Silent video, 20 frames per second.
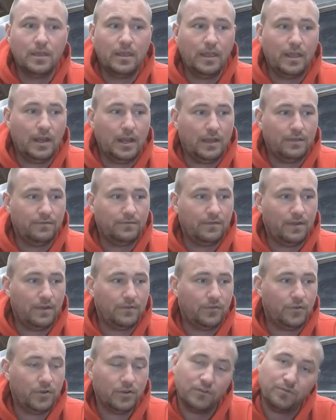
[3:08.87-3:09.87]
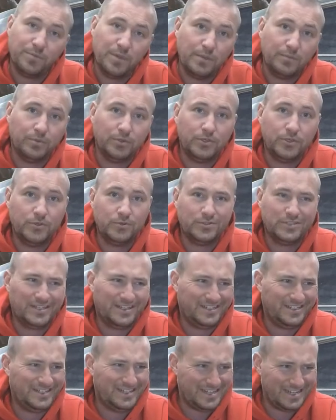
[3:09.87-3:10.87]
And I've heard of people
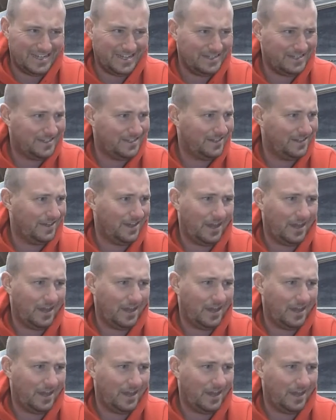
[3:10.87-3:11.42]
using DEET.